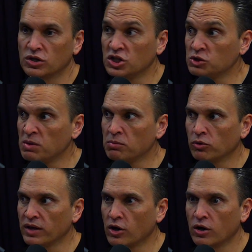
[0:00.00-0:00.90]
You get these
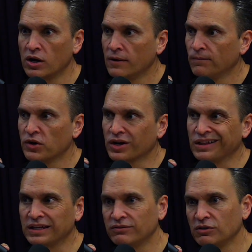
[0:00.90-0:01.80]
people they're going
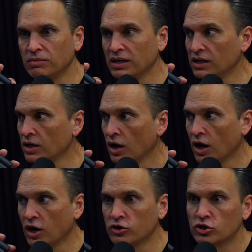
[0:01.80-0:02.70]
to live to be
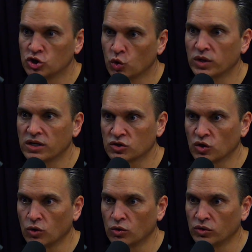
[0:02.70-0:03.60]
120 years
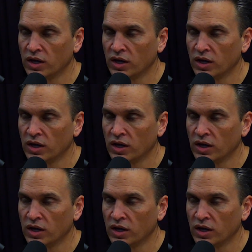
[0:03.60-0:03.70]
old.